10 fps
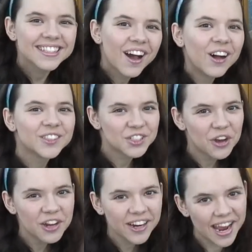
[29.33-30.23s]
is called Show
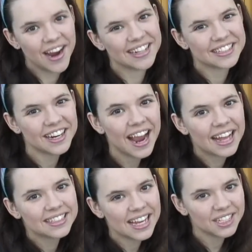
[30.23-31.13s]
Your Character
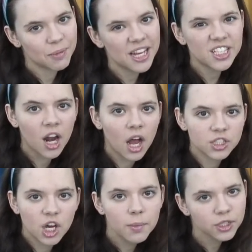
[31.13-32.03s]
and takes place on
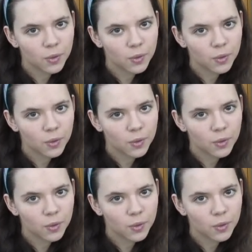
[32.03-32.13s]
October